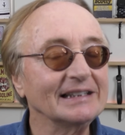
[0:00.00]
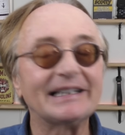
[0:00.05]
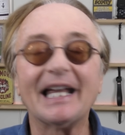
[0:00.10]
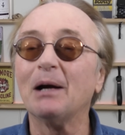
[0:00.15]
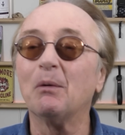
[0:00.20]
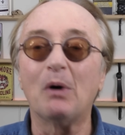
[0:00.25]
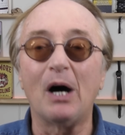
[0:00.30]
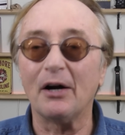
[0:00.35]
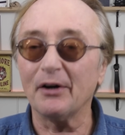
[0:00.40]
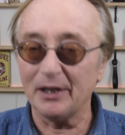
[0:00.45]
They
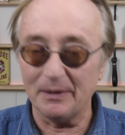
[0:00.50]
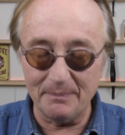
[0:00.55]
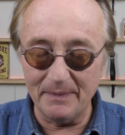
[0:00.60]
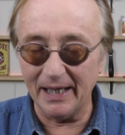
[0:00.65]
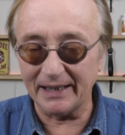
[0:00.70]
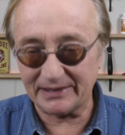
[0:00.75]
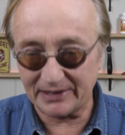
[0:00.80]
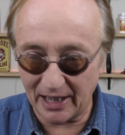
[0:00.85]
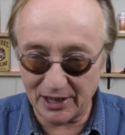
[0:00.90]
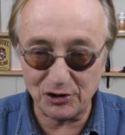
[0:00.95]
won't
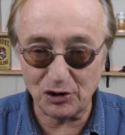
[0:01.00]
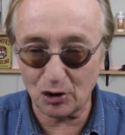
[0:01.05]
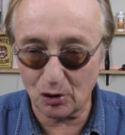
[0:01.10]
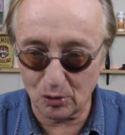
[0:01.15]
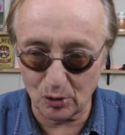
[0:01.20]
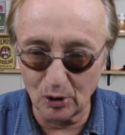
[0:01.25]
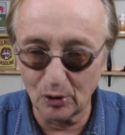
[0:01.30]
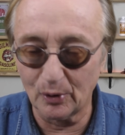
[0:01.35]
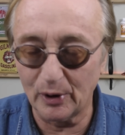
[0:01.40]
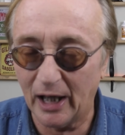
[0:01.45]
admit they
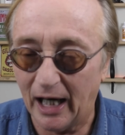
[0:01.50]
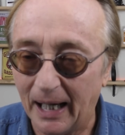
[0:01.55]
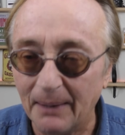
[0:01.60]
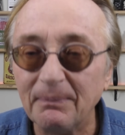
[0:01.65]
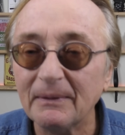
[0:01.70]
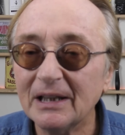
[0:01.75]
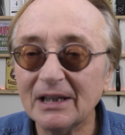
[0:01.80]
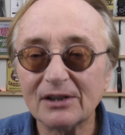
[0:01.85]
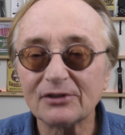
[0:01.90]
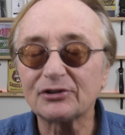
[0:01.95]
screwed
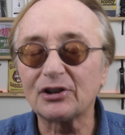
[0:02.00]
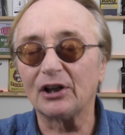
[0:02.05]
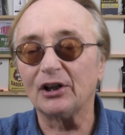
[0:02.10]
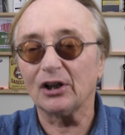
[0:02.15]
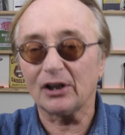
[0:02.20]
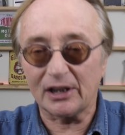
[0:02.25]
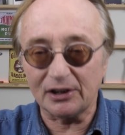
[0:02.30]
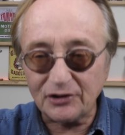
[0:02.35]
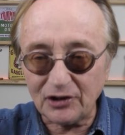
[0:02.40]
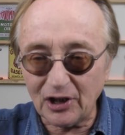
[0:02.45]
up, so
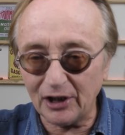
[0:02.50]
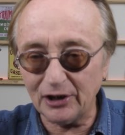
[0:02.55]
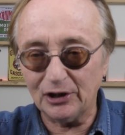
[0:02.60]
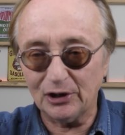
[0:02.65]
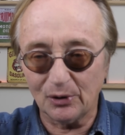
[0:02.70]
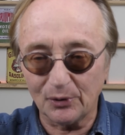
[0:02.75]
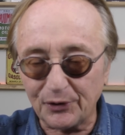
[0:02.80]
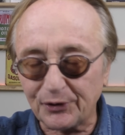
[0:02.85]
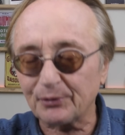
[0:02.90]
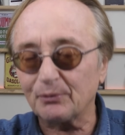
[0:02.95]
they'll
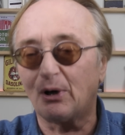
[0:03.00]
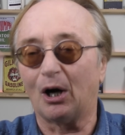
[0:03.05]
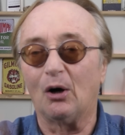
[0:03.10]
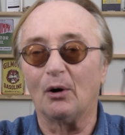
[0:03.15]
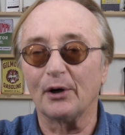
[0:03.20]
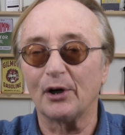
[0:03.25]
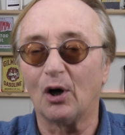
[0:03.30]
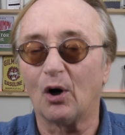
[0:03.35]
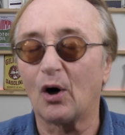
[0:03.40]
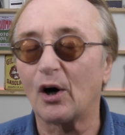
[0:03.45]
continue
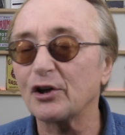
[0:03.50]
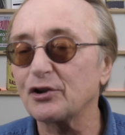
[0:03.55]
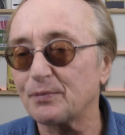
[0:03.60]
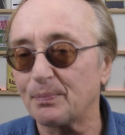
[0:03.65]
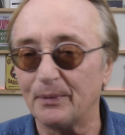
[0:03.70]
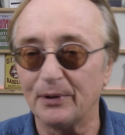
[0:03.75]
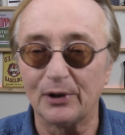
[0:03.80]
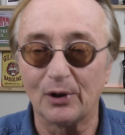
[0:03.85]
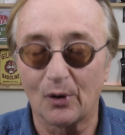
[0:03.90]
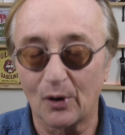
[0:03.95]
throwing horse
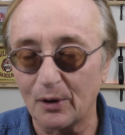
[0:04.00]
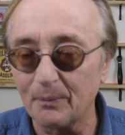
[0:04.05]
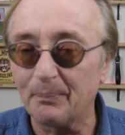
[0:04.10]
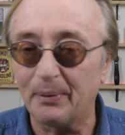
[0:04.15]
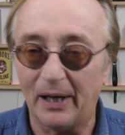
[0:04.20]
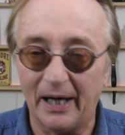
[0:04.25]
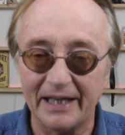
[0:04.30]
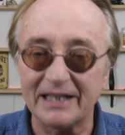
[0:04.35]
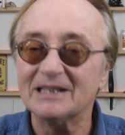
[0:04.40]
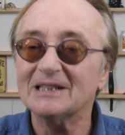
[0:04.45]
manure.
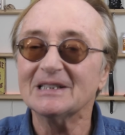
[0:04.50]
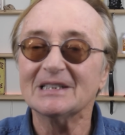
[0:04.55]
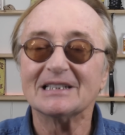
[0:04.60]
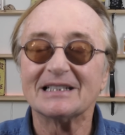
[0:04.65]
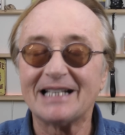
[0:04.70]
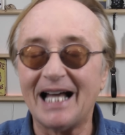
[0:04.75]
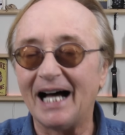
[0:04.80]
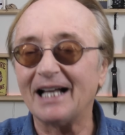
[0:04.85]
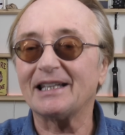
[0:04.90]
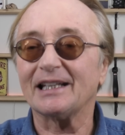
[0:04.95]
But
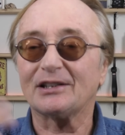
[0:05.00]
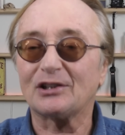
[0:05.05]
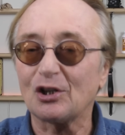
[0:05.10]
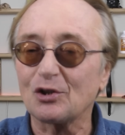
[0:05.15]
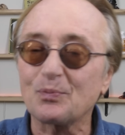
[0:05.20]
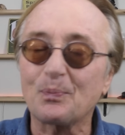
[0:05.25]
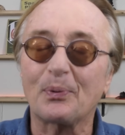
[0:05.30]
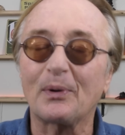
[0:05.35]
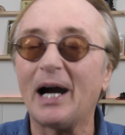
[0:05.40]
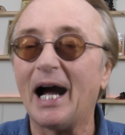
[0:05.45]
now that
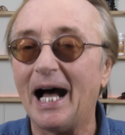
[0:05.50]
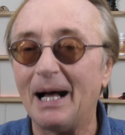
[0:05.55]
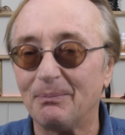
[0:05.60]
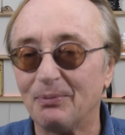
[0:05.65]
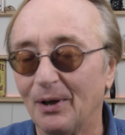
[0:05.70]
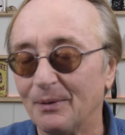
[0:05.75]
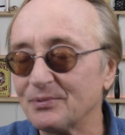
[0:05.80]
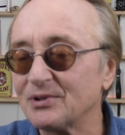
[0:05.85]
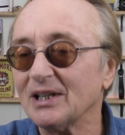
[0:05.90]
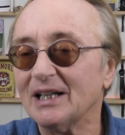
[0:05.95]
there's
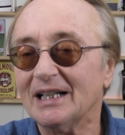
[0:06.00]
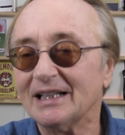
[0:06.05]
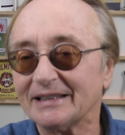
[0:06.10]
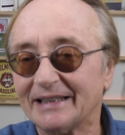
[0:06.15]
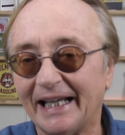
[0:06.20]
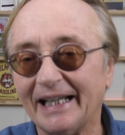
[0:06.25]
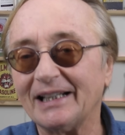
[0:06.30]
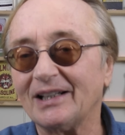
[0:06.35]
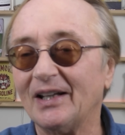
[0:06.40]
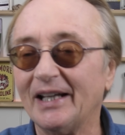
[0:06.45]
problems,
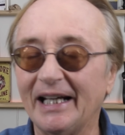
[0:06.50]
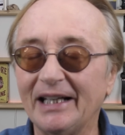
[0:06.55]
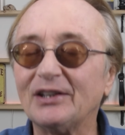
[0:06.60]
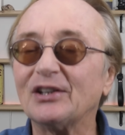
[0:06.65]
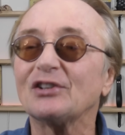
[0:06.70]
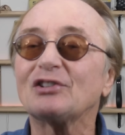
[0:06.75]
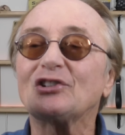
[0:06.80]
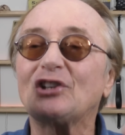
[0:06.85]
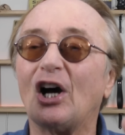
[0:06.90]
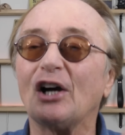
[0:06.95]
they lay
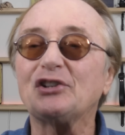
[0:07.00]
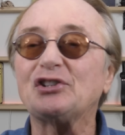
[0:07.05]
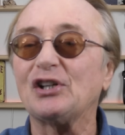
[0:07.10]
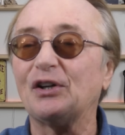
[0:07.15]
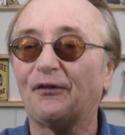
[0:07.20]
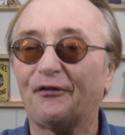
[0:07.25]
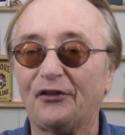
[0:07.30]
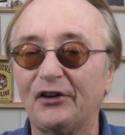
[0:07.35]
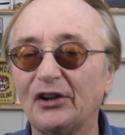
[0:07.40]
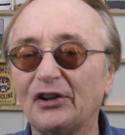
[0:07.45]
this
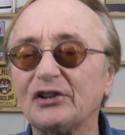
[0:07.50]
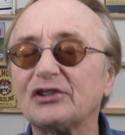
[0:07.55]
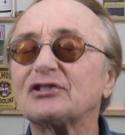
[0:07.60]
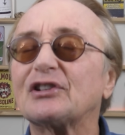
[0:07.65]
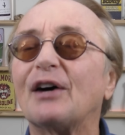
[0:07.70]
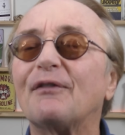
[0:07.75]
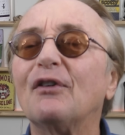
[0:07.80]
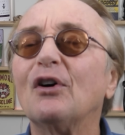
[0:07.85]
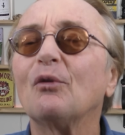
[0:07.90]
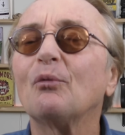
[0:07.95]
touchy feely
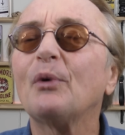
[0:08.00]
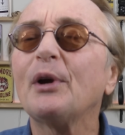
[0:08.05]
stuff.